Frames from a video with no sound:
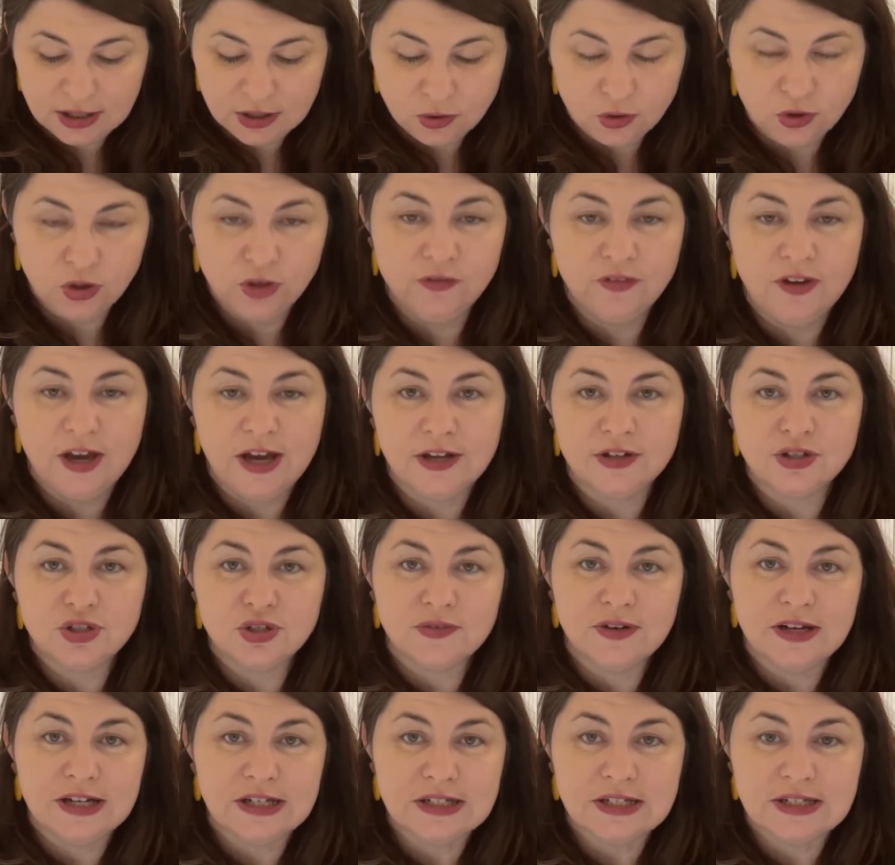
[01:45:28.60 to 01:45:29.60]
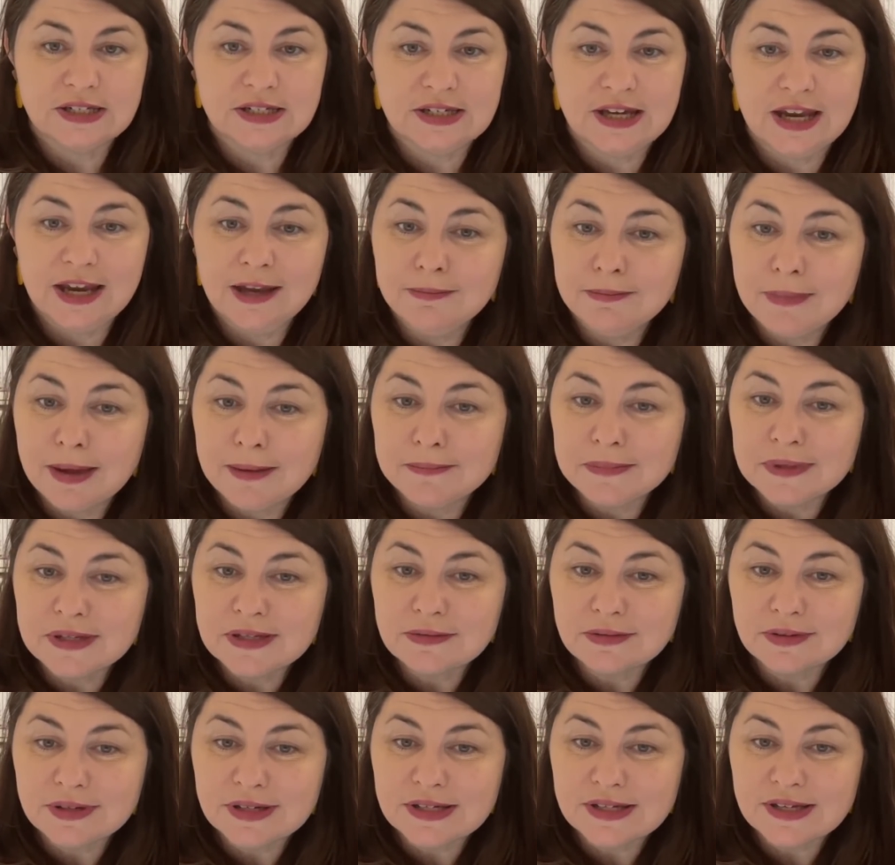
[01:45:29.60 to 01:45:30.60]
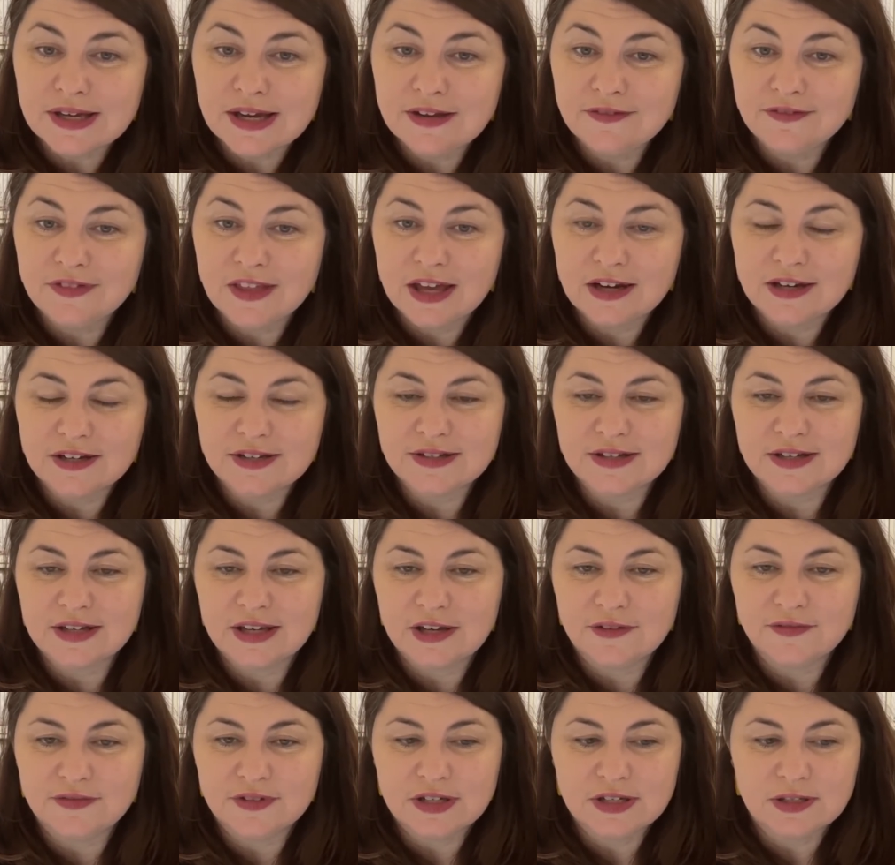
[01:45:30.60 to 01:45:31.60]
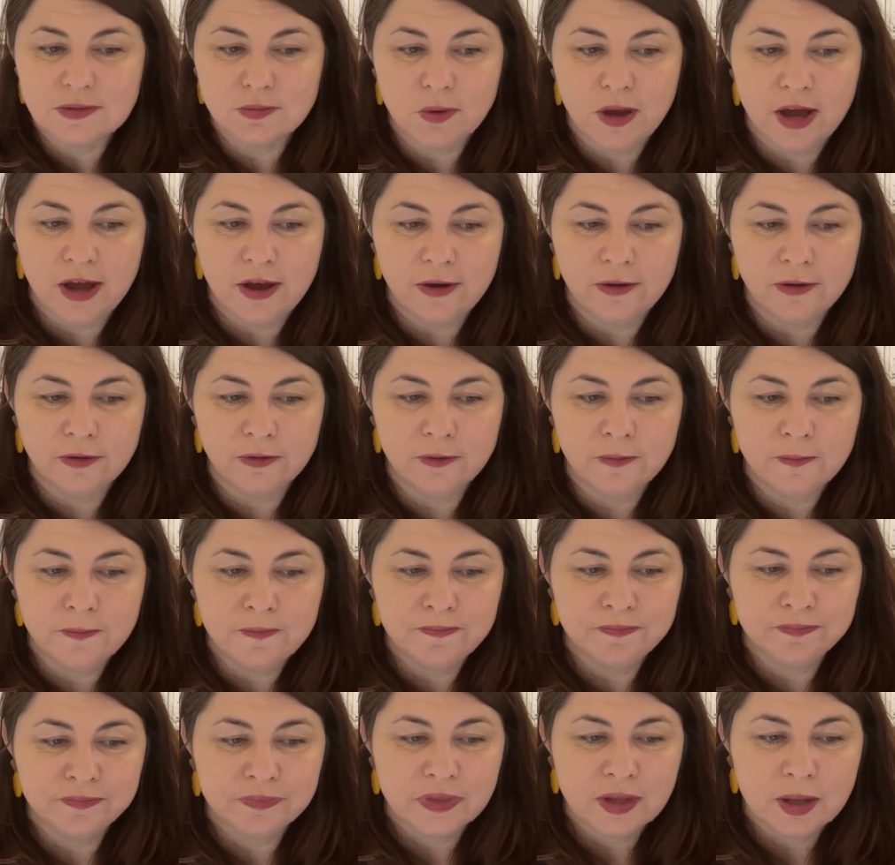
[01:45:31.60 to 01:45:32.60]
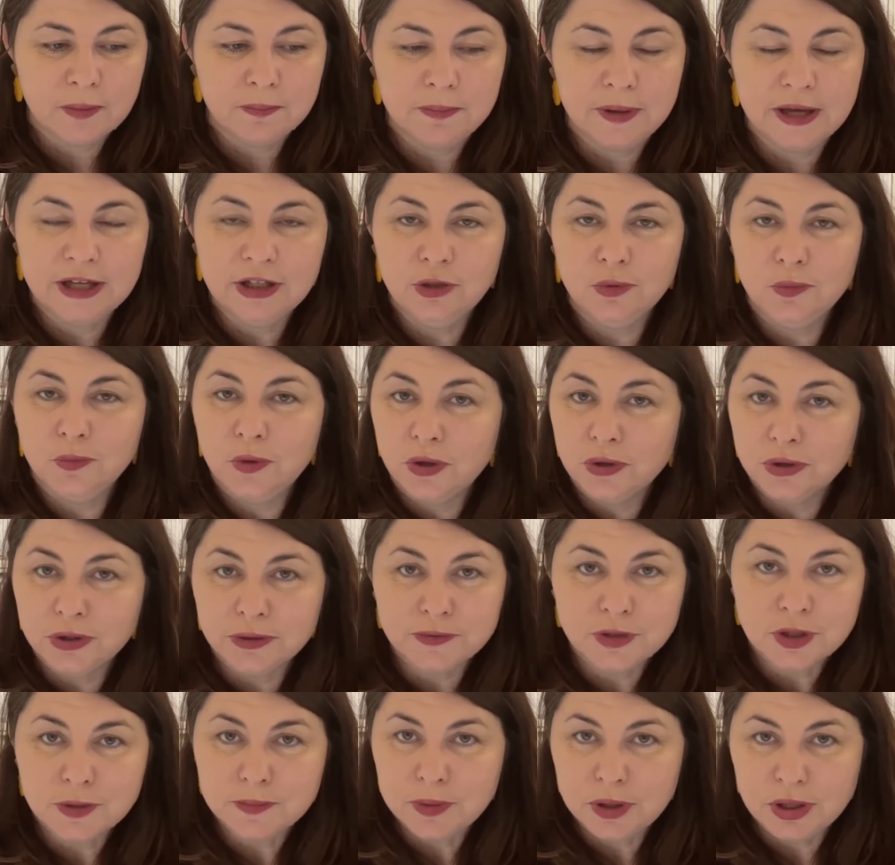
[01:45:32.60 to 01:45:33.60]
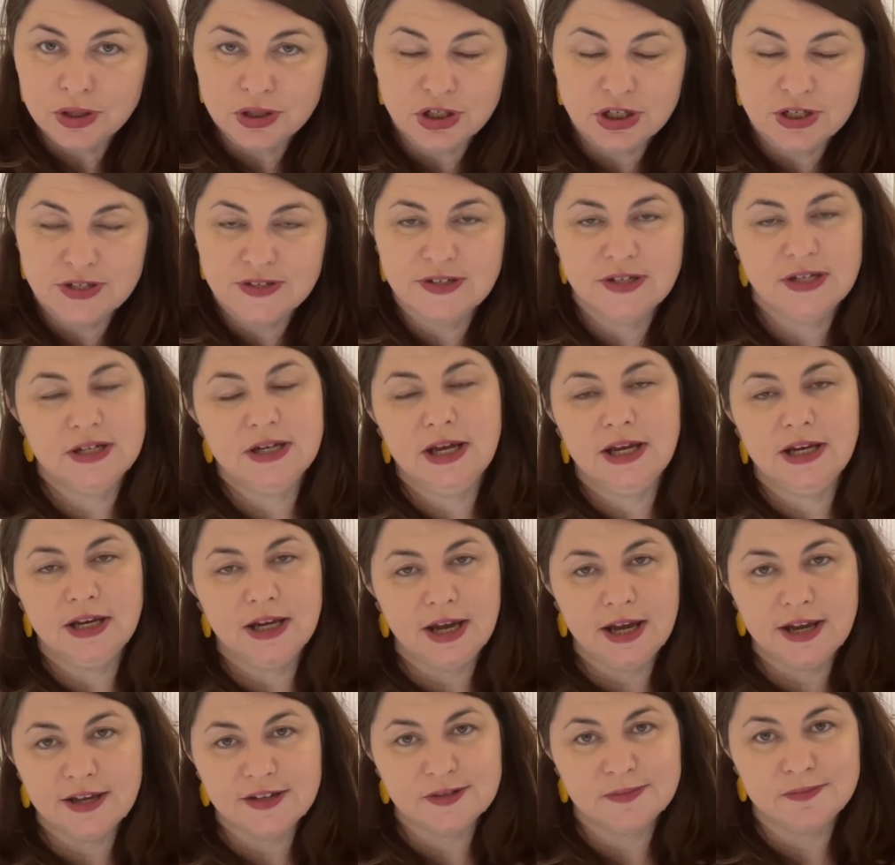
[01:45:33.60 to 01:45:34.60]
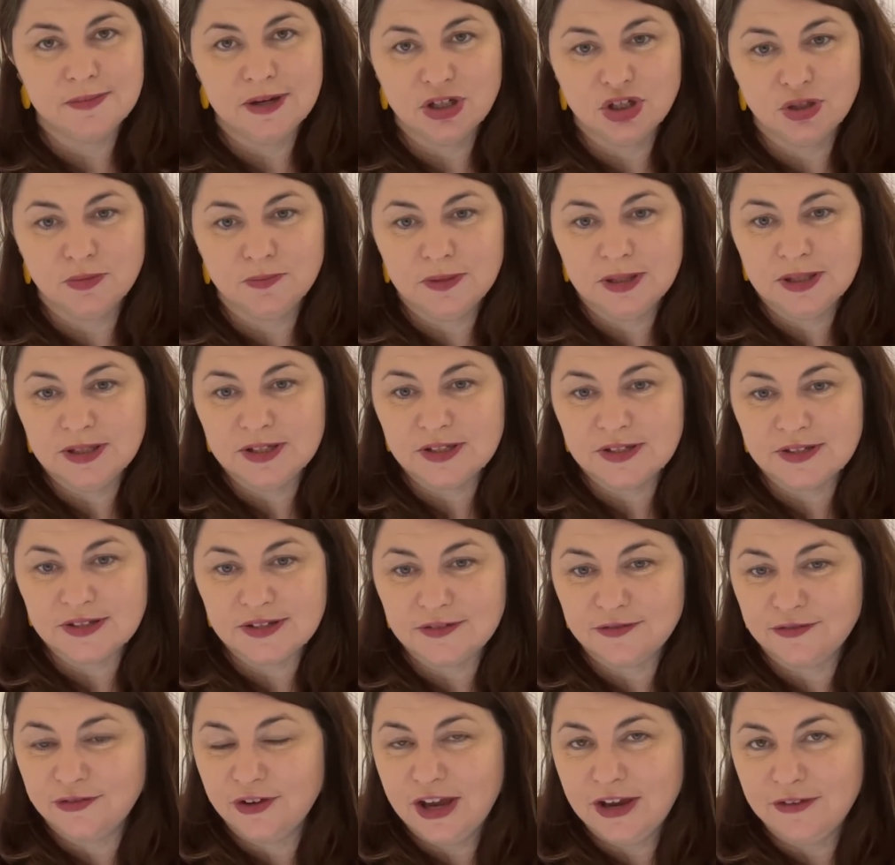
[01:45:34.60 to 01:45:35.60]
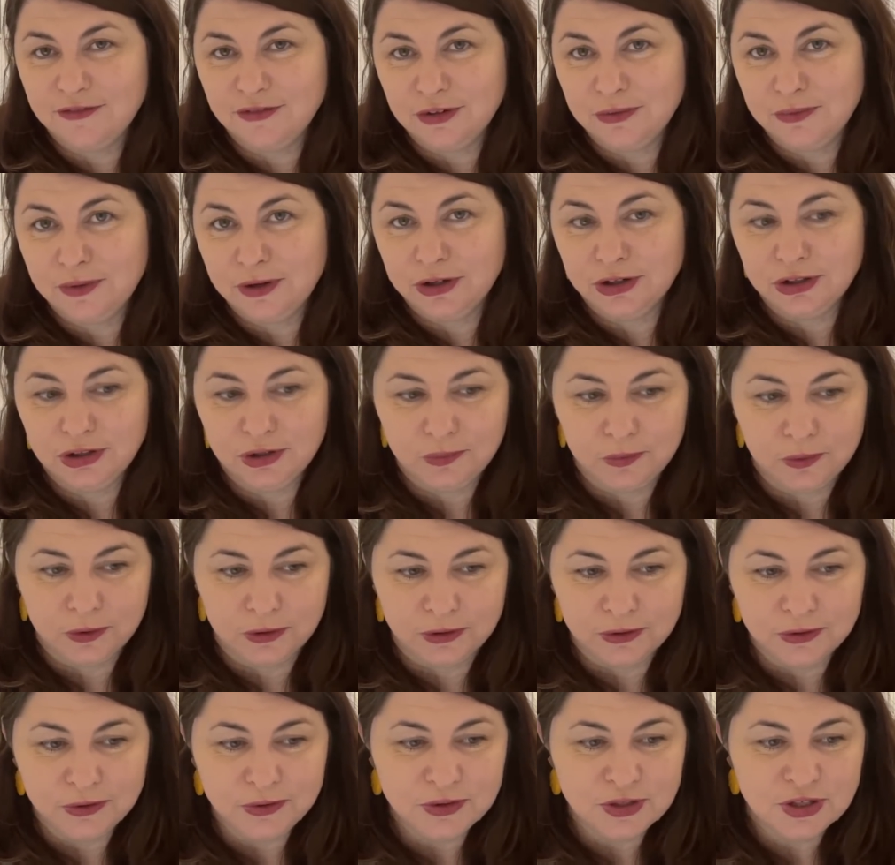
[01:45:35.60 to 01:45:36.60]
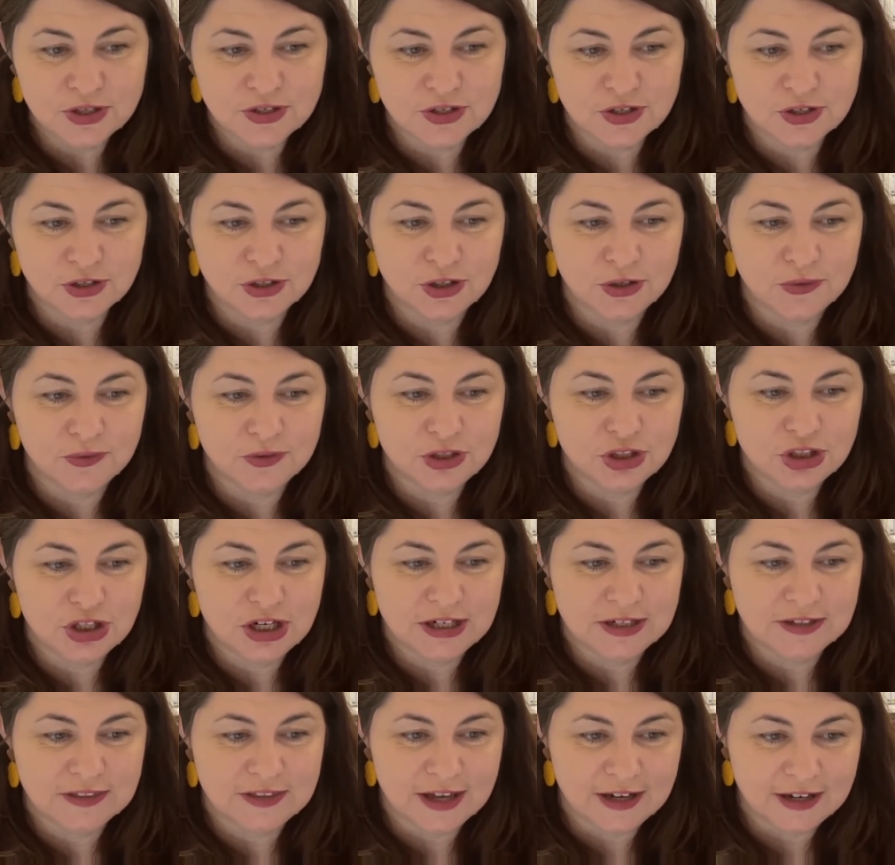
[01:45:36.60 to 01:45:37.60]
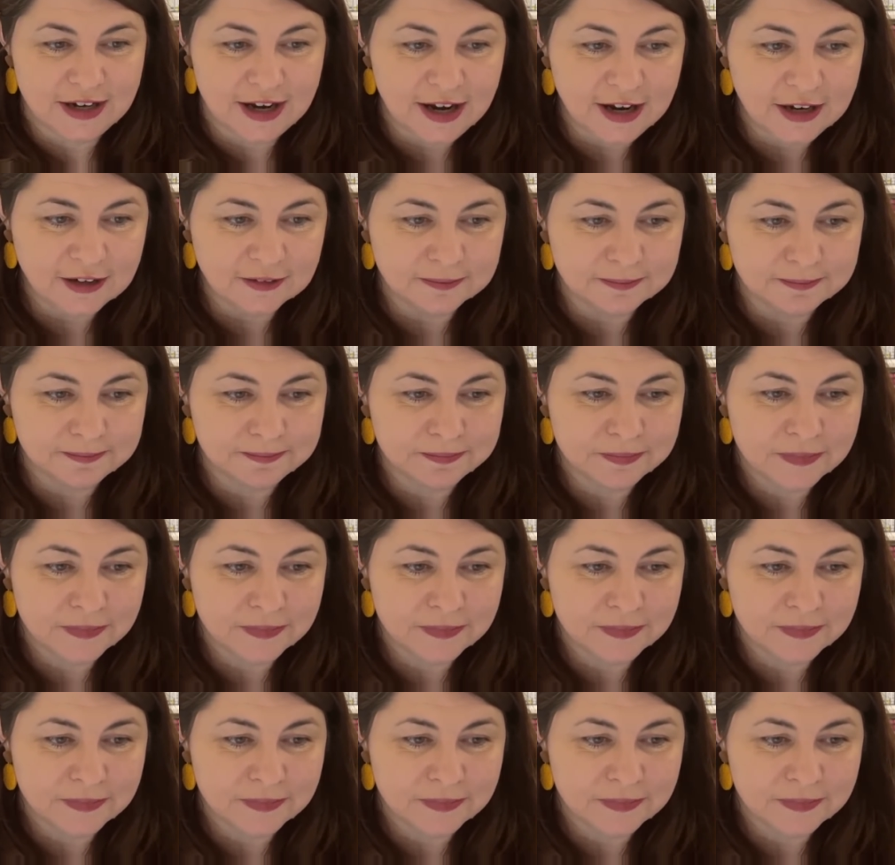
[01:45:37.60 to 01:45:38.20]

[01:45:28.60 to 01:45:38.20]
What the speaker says: All of our direct team members receive that as a gift as well. But you're welcome to purchase it, and it has measurements for everywhere in the world. So go and check that out.